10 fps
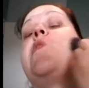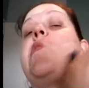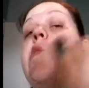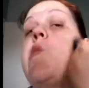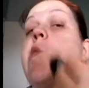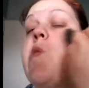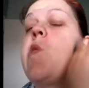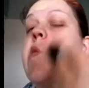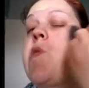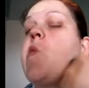in, we're going to
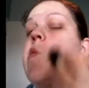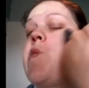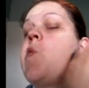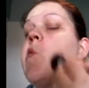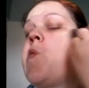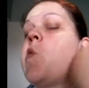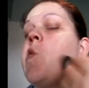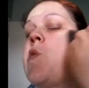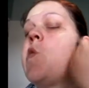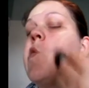move on
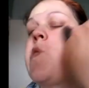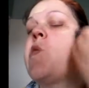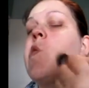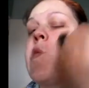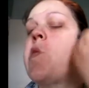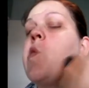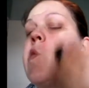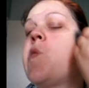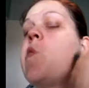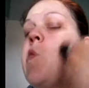to
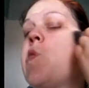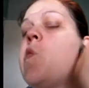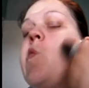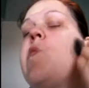the